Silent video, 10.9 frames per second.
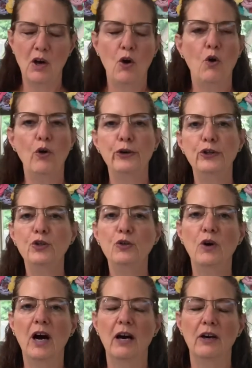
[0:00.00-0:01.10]
or you
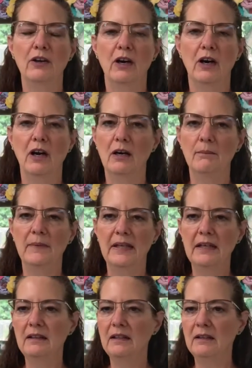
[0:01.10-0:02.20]
are
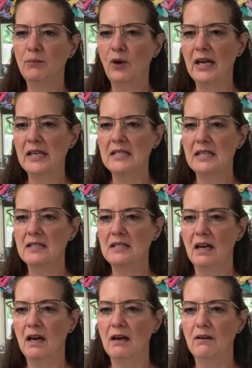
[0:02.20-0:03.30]
in the process
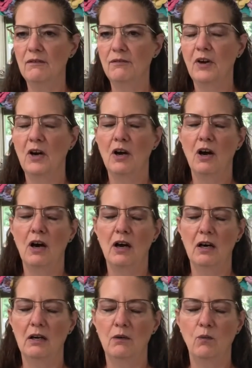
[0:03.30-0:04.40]
of
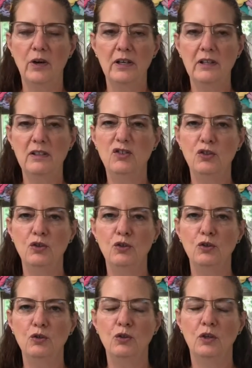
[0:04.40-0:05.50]
wanting
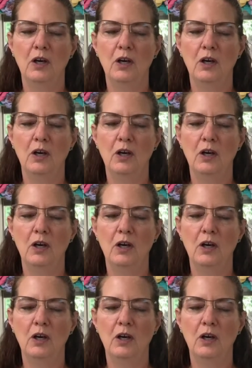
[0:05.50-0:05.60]
to